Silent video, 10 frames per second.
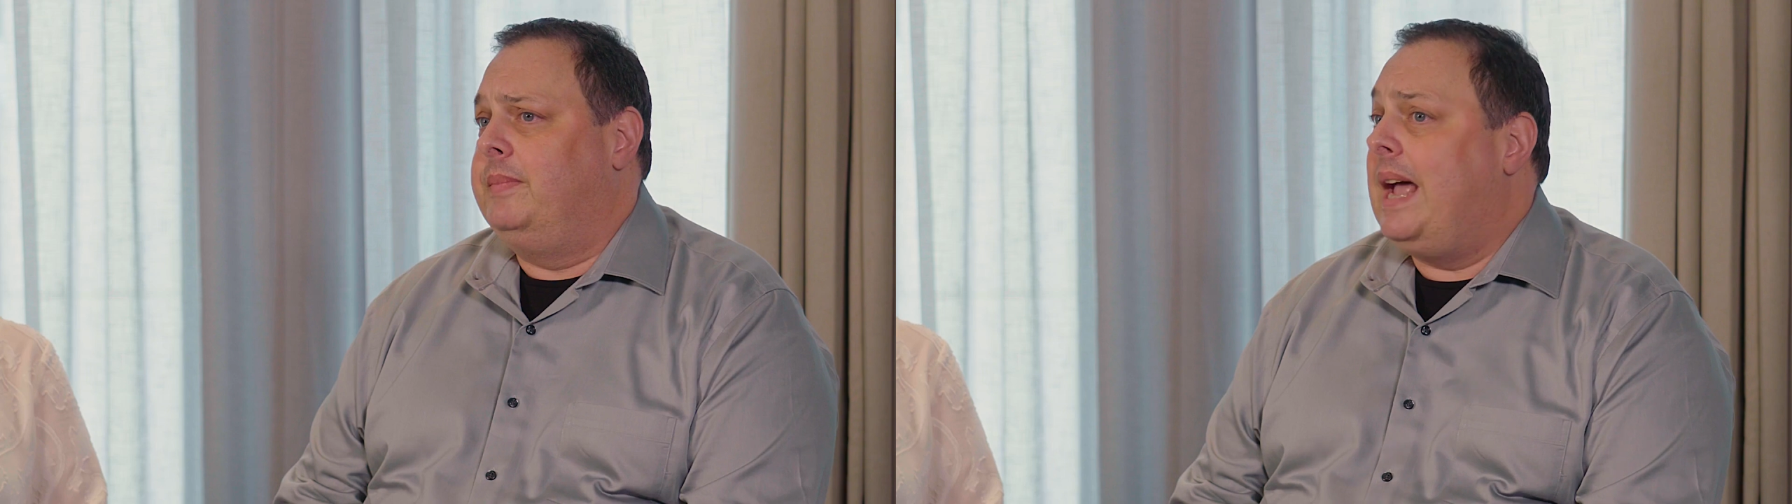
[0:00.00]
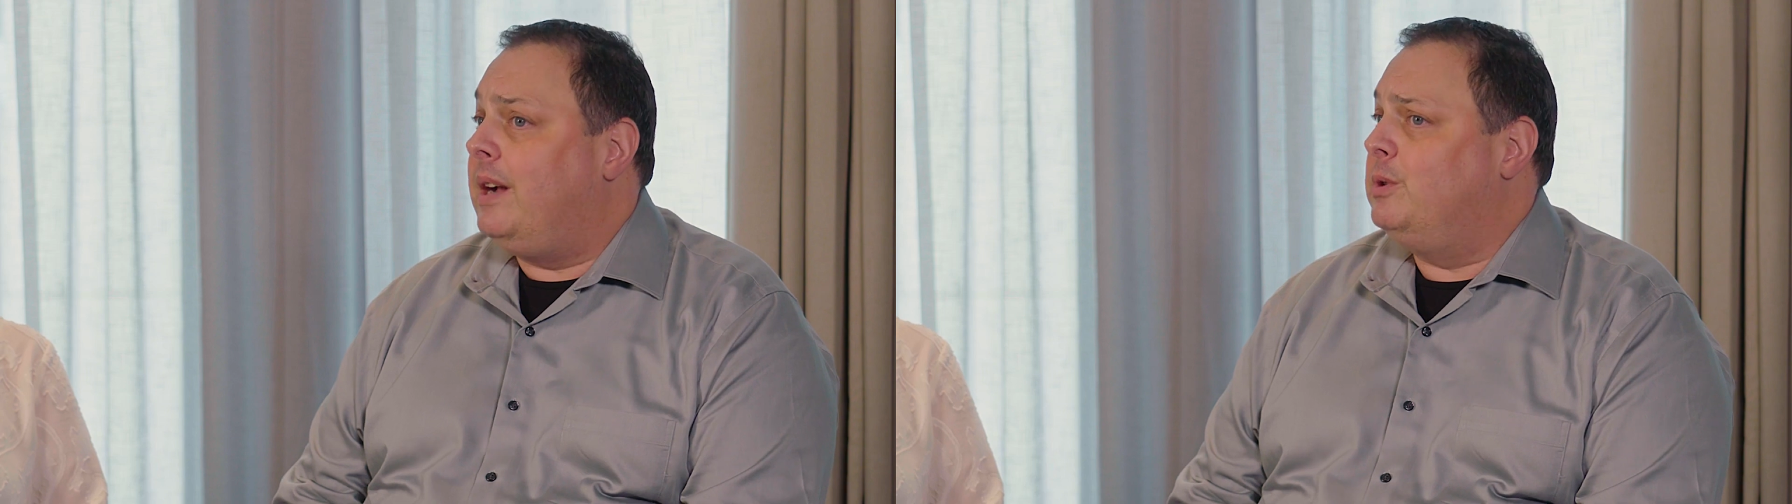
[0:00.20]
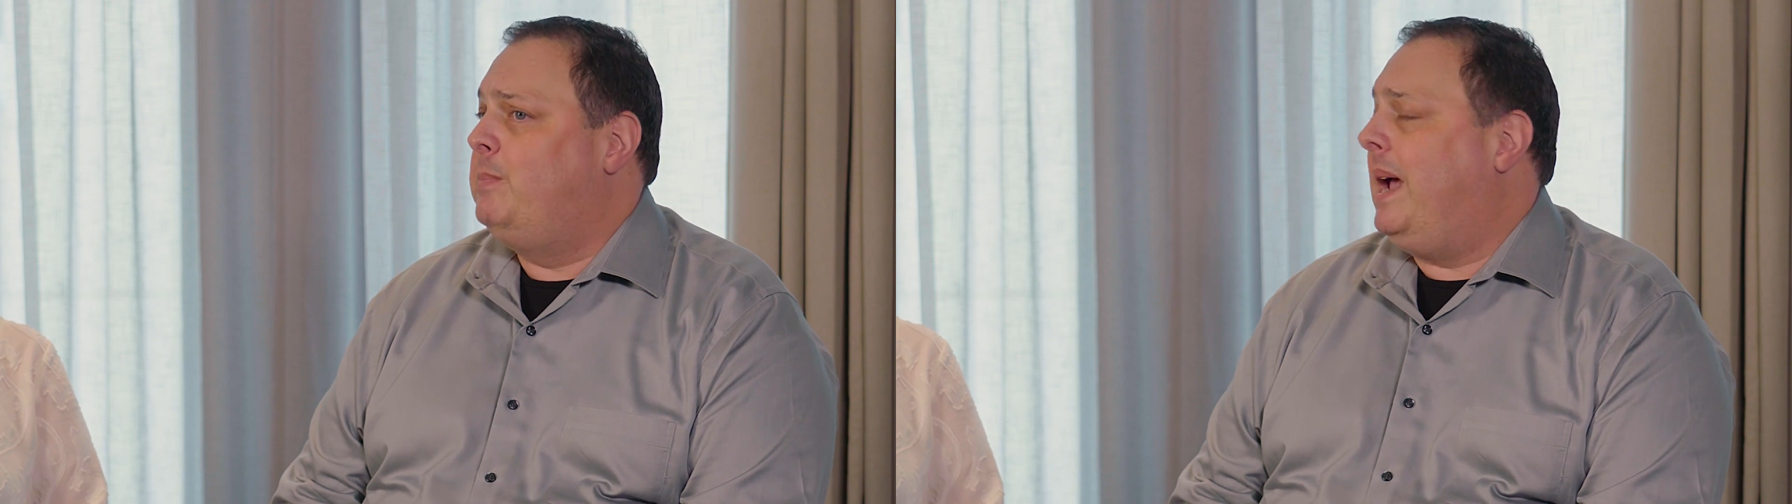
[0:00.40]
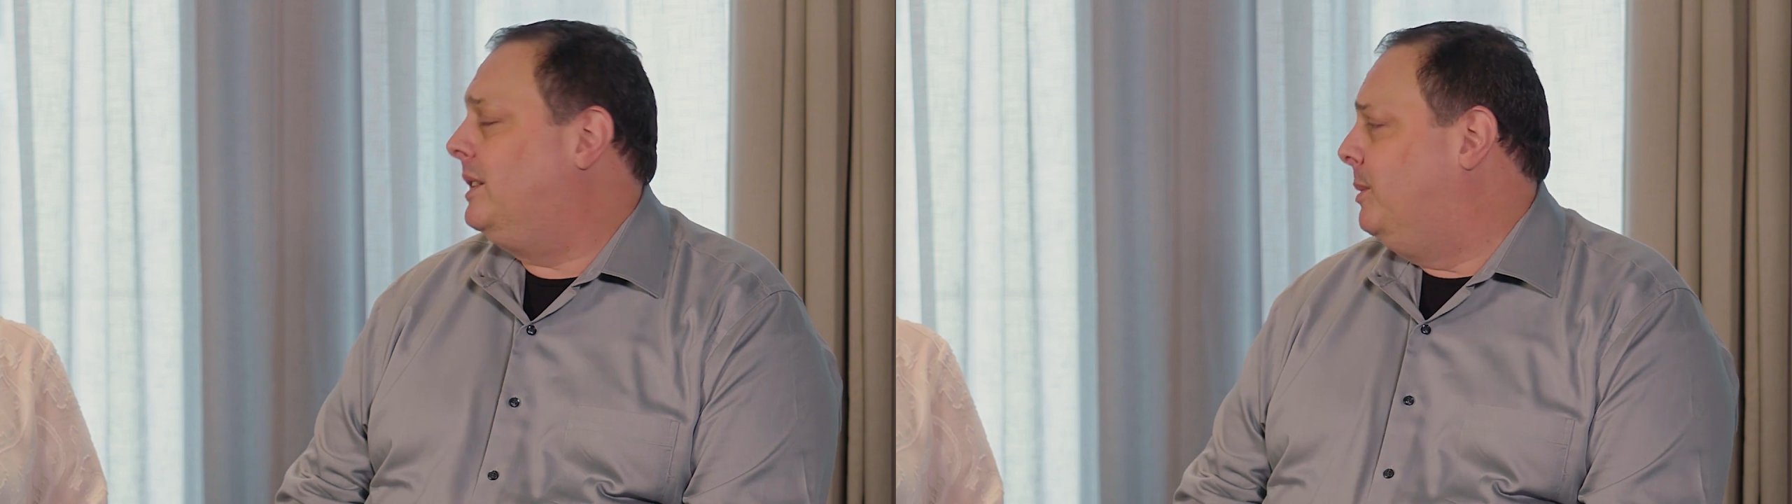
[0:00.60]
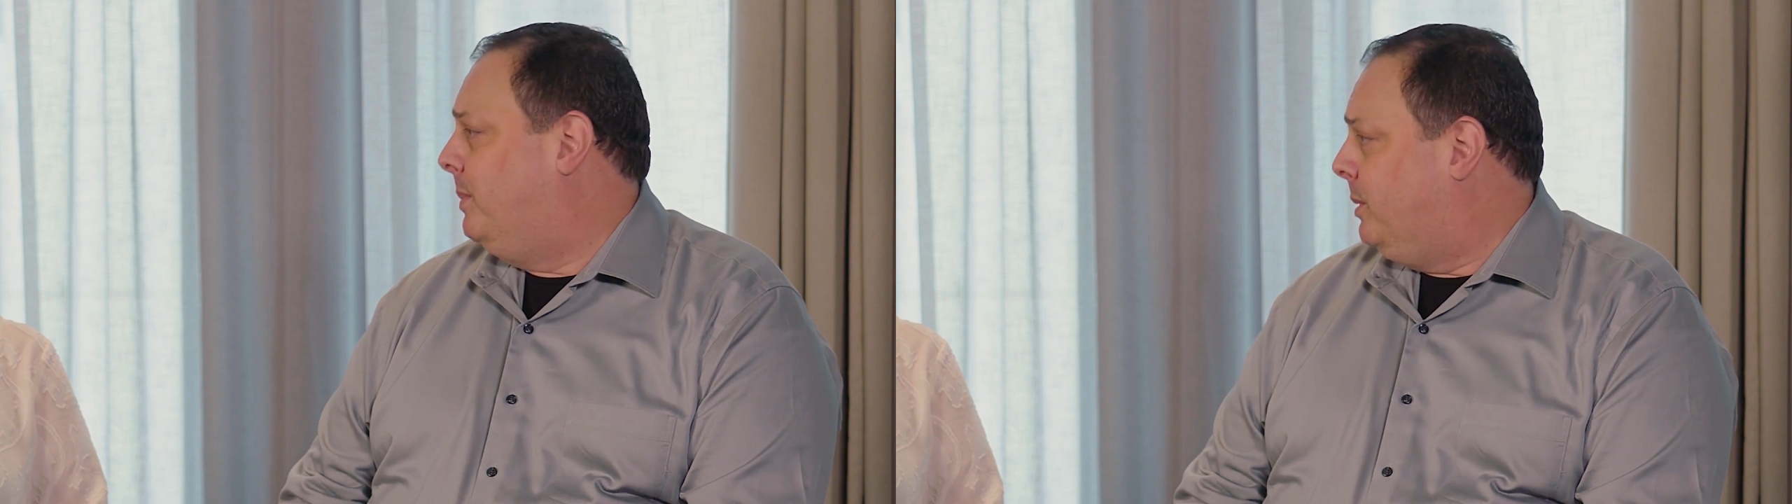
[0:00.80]
That goes
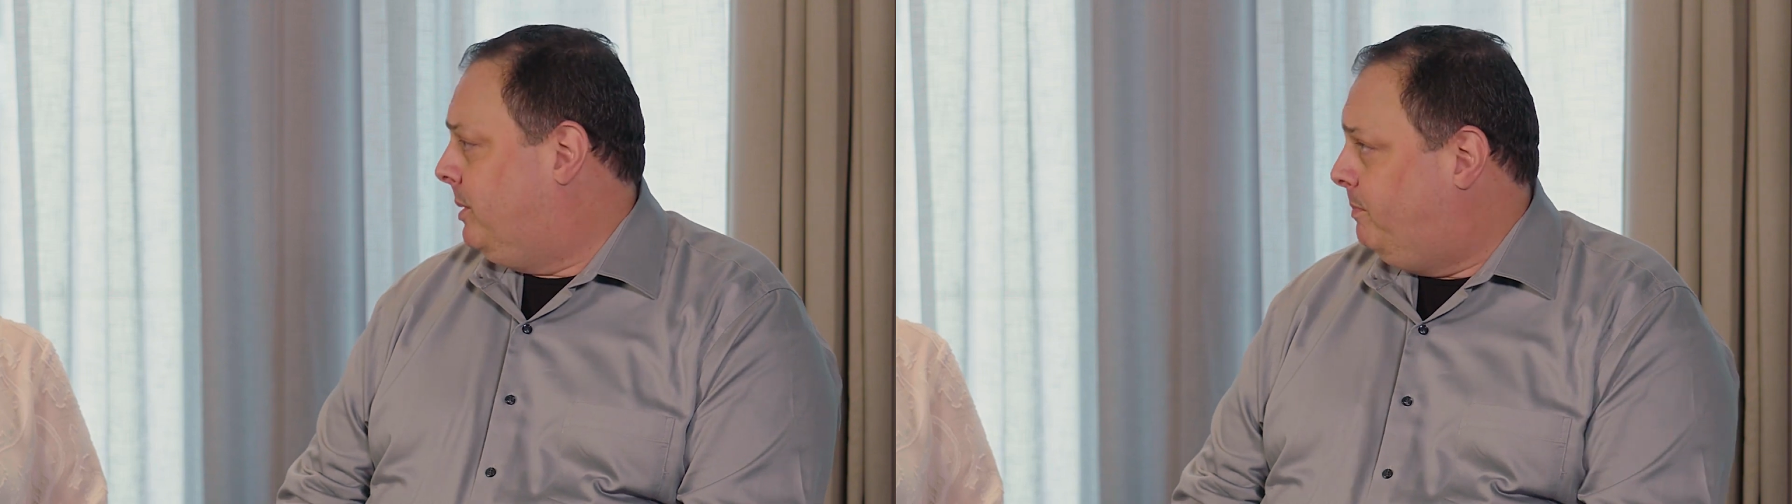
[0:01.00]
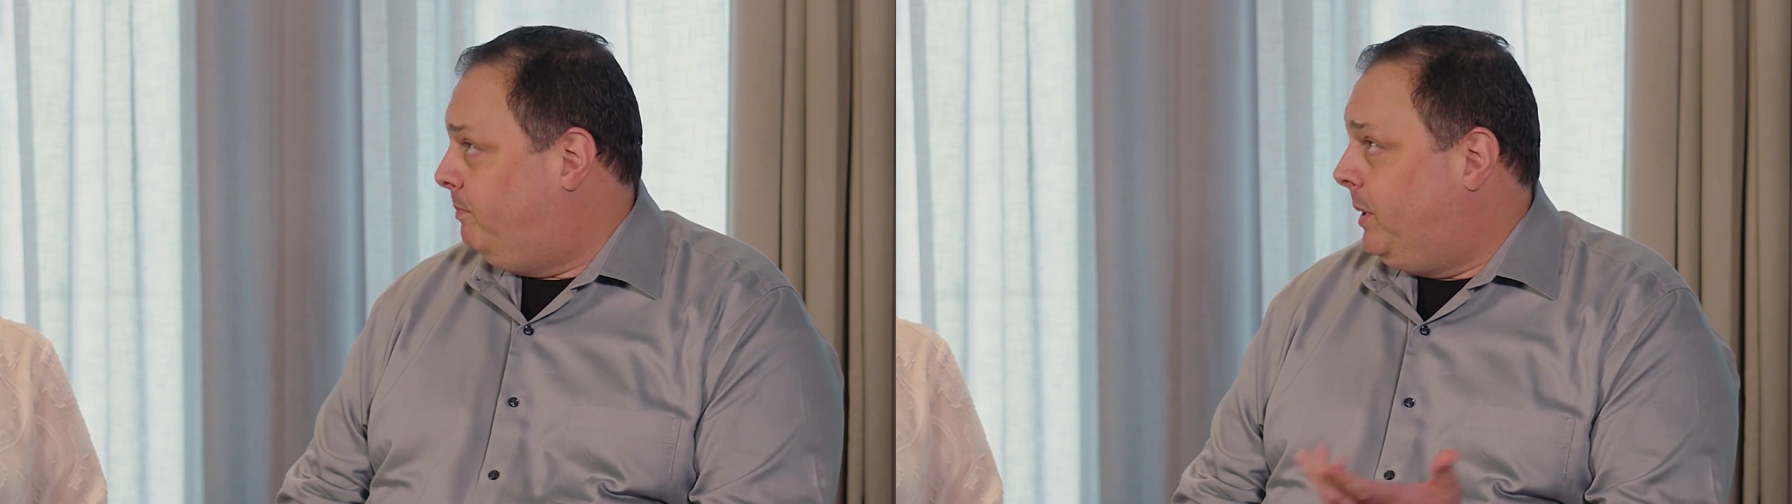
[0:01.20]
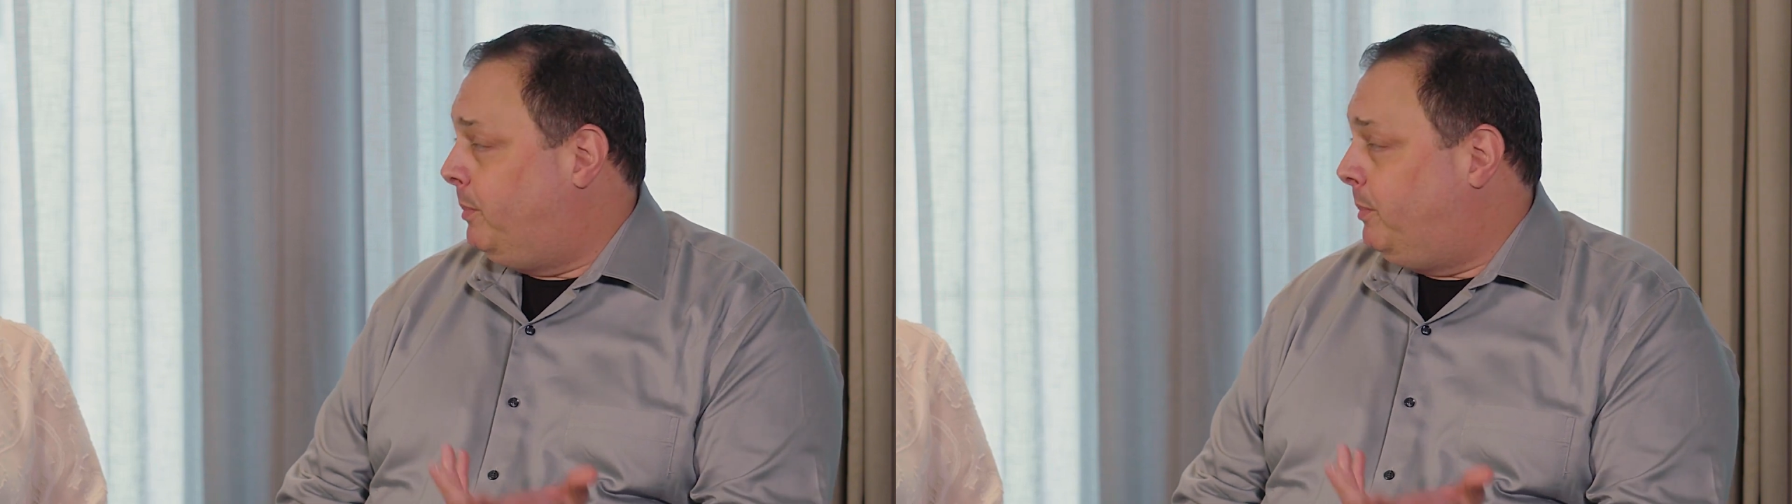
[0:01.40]
back to the